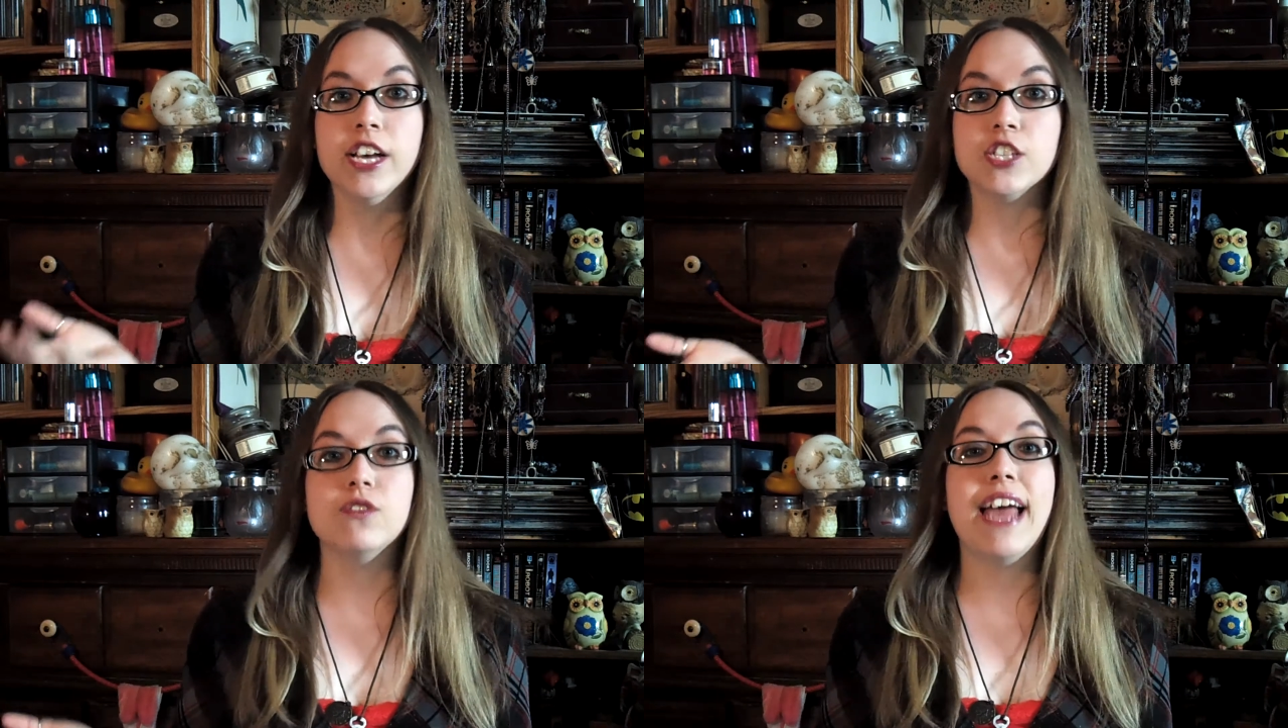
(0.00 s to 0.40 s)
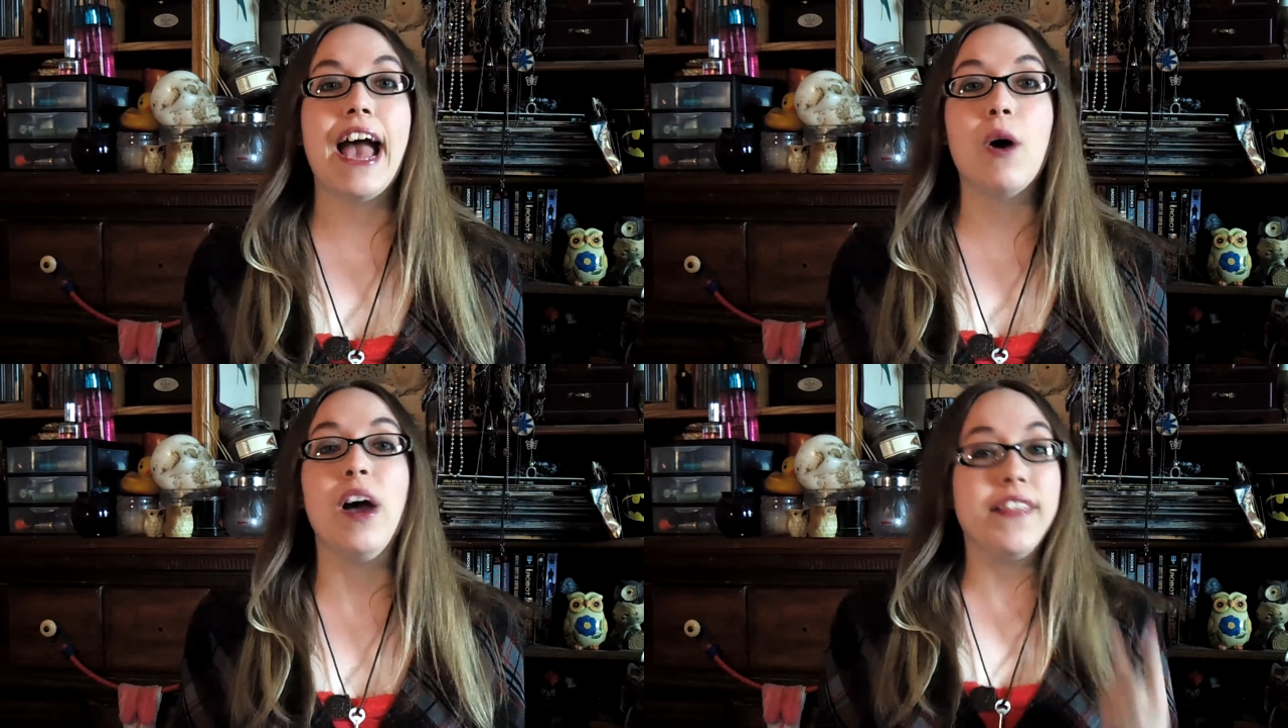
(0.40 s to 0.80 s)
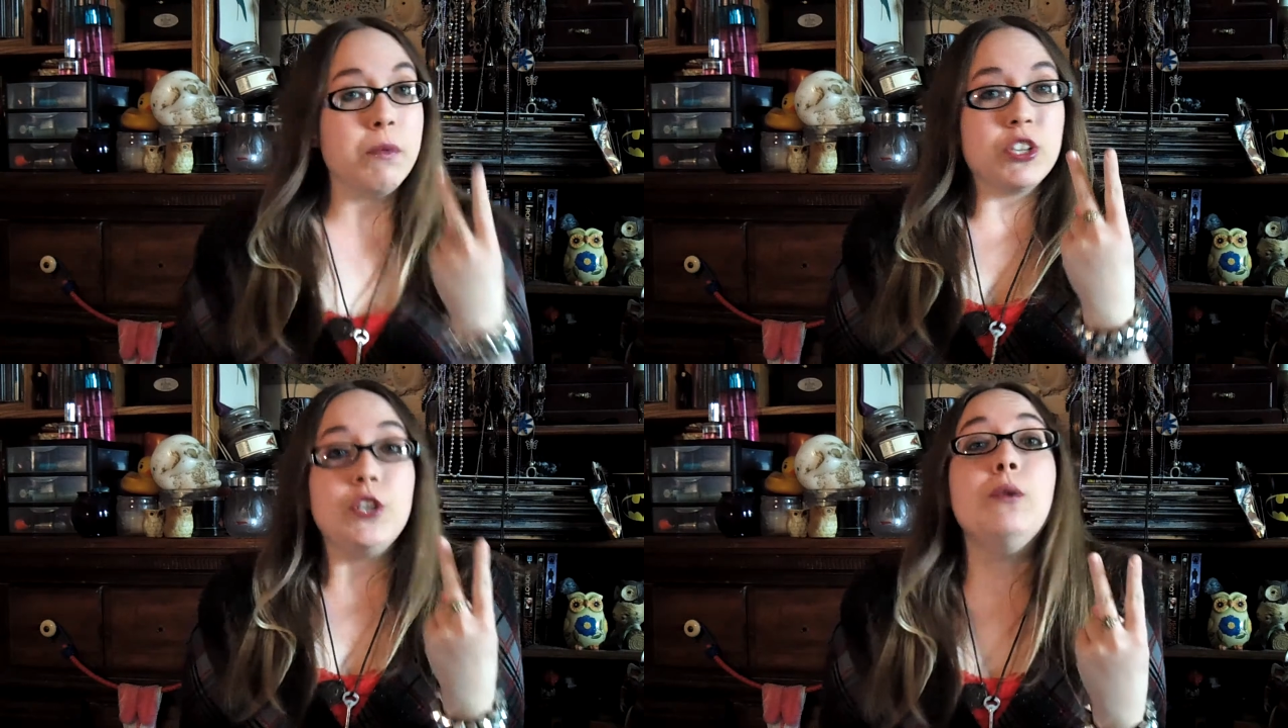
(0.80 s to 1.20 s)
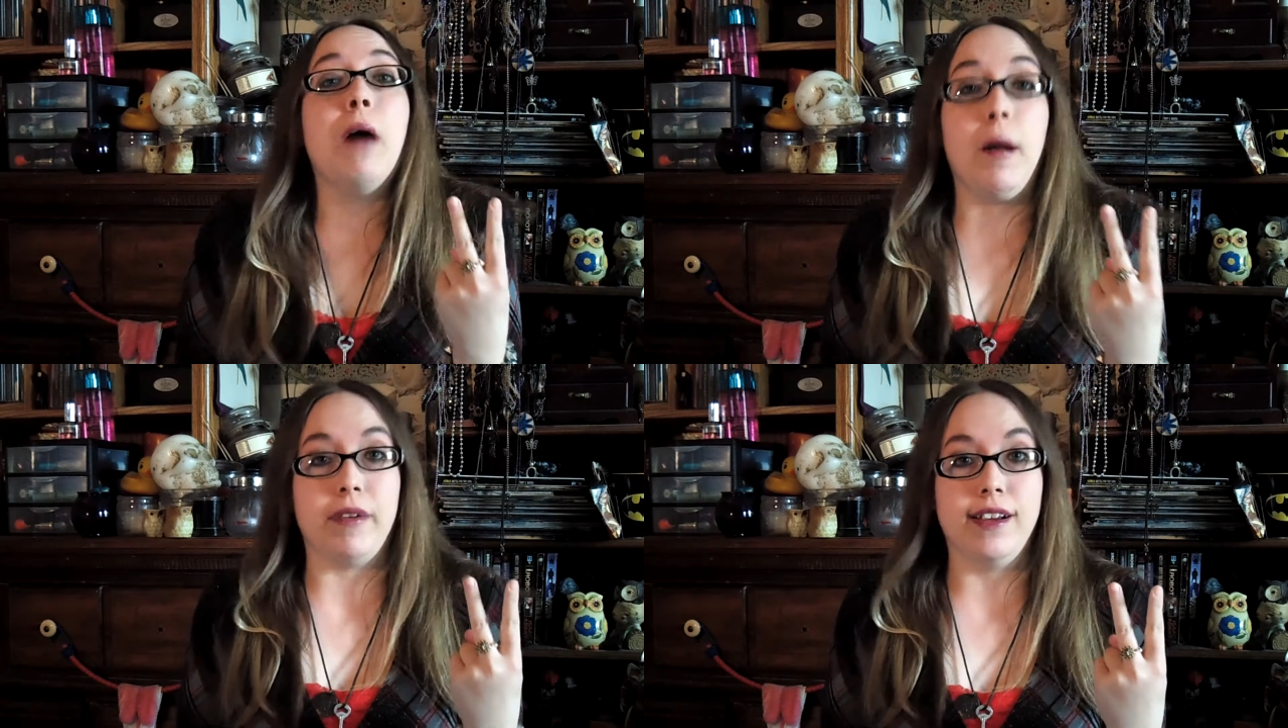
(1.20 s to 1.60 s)
So now, there were 2
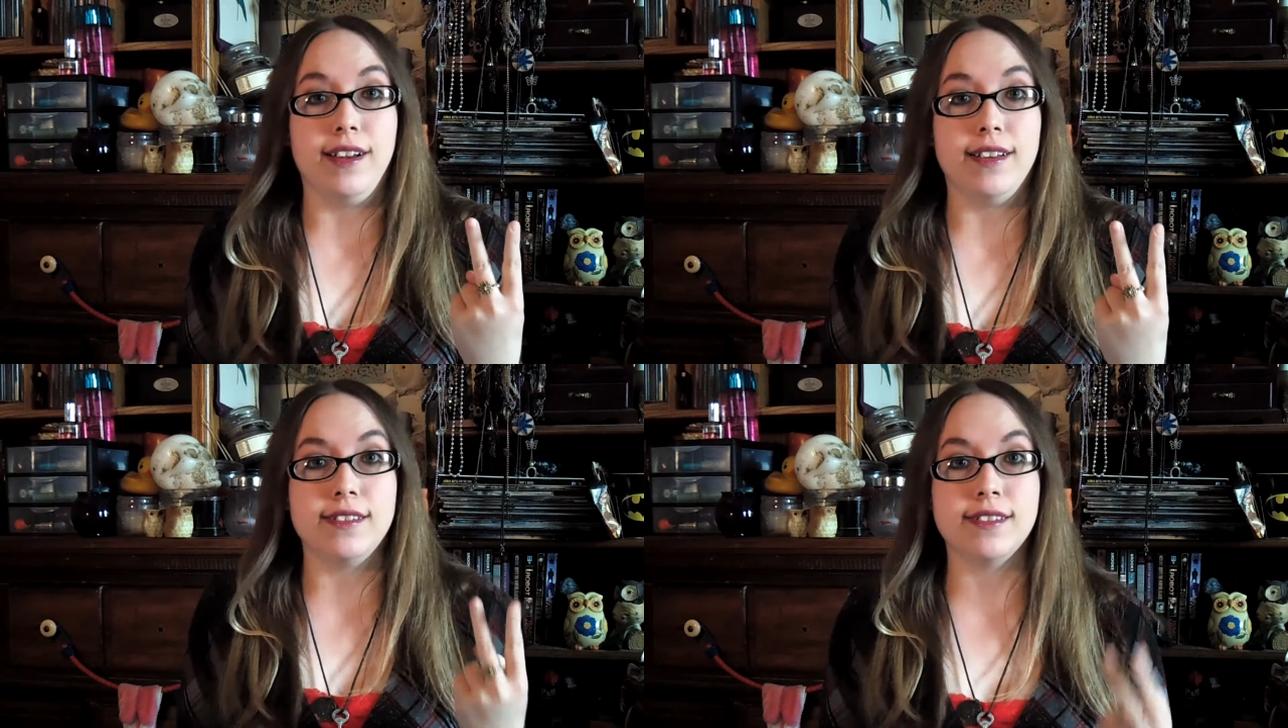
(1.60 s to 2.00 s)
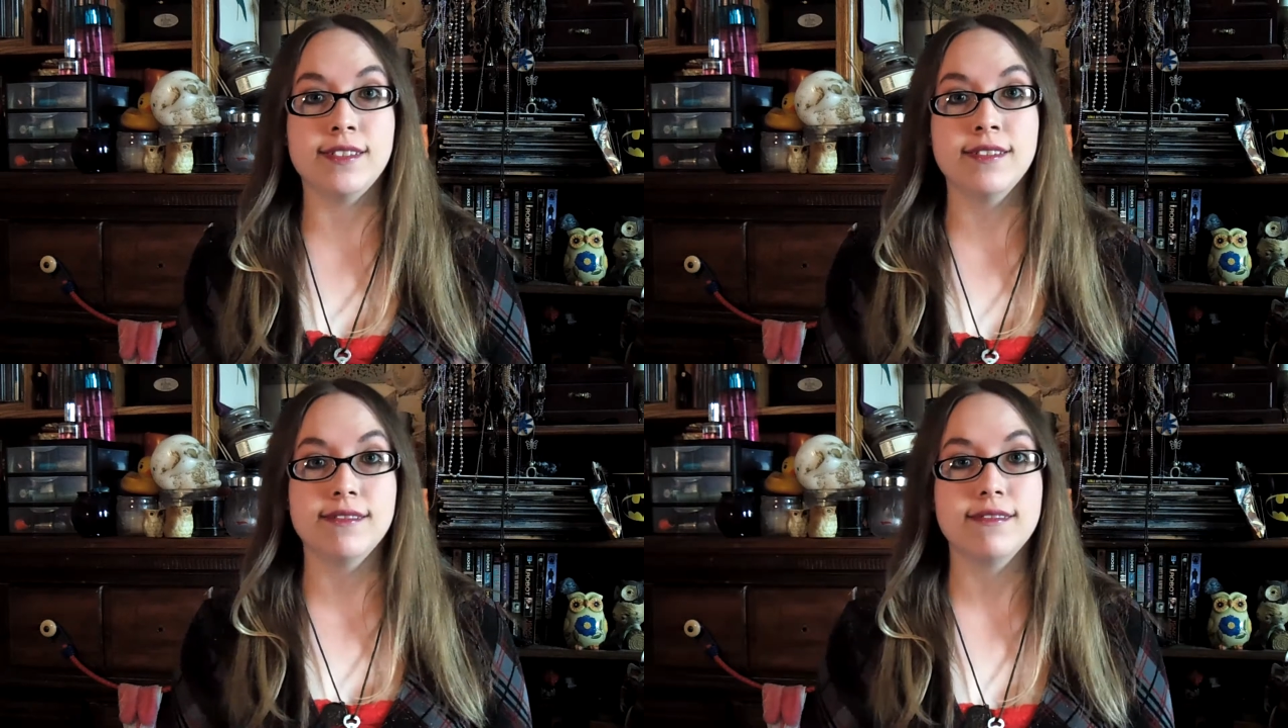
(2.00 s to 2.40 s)
Pomeranians.